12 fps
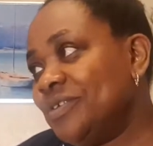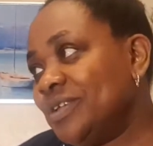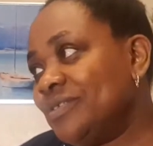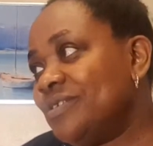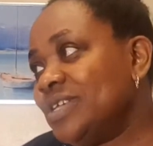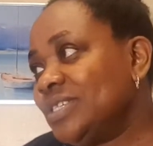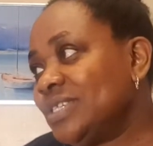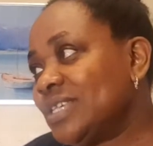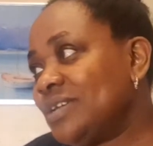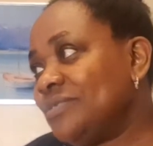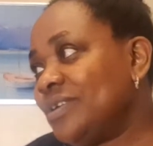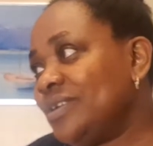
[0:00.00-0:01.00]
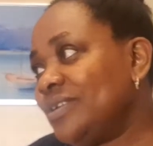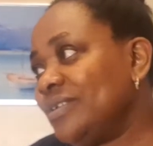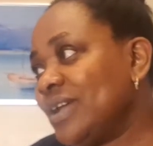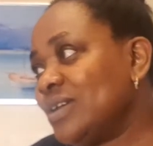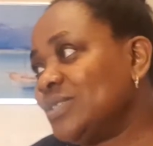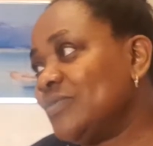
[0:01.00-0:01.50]
rate is, Sandra,
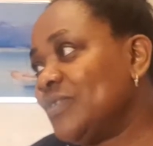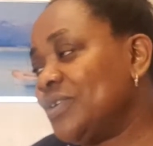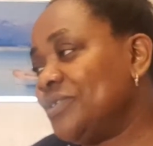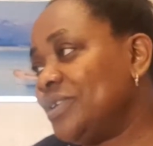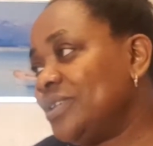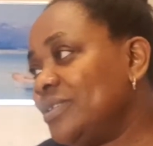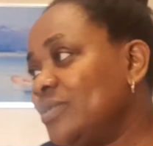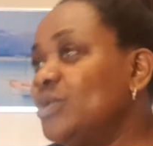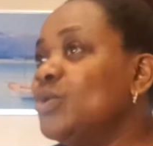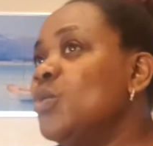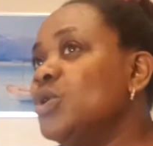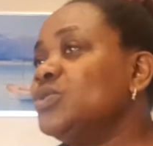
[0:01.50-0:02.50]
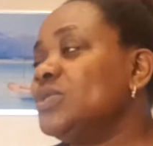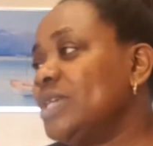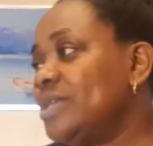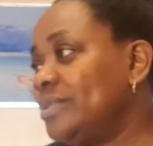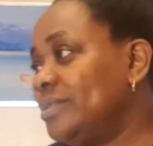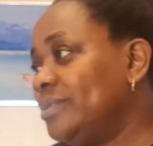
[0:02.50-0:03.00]
out of 100. No, 1 to
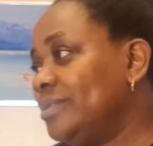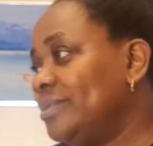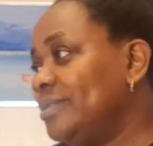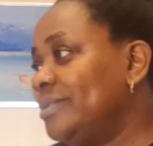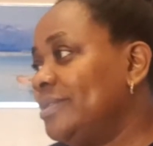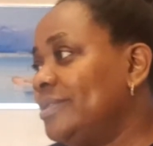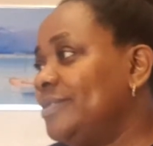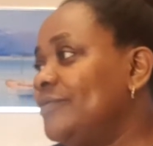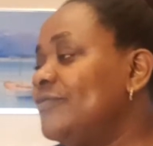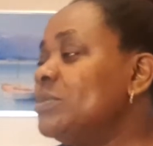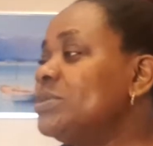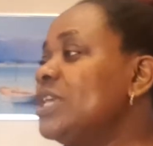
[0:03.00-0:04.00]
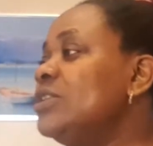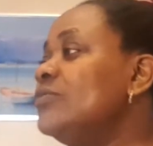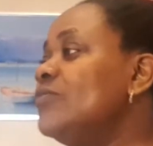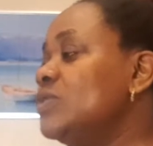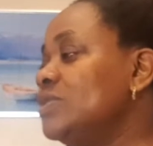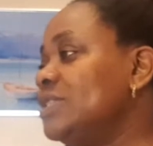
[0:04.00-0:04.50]
10. From scale
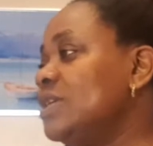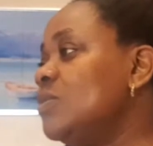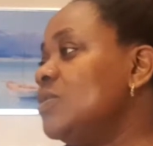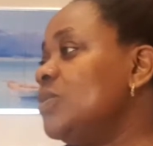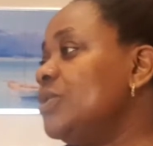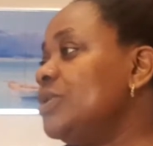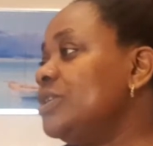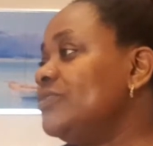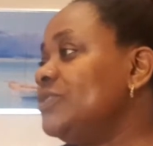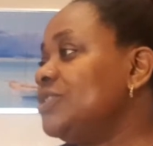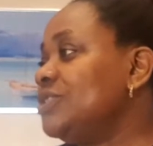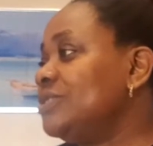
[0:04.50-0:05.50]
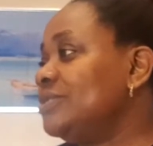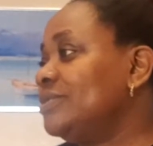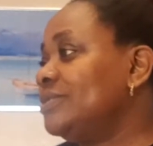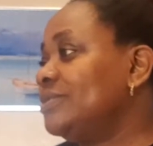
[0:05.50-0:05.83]
of 1 to 10, what will you give SHEIN?